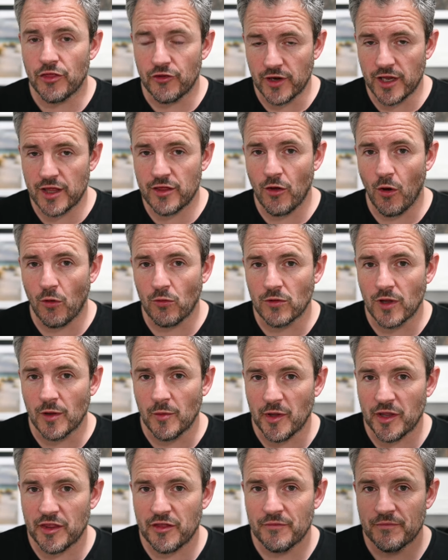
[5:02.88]
3-song
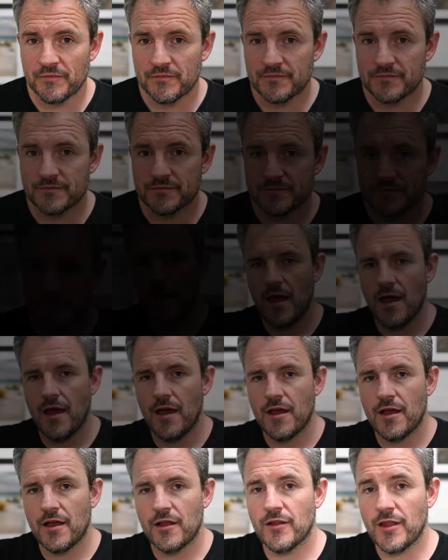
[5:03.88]
limit.
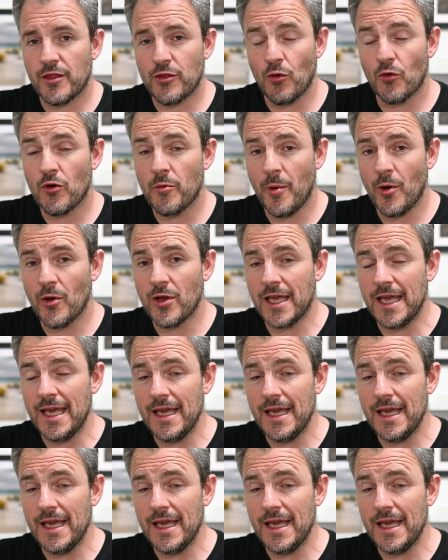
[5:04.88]
Let's talk about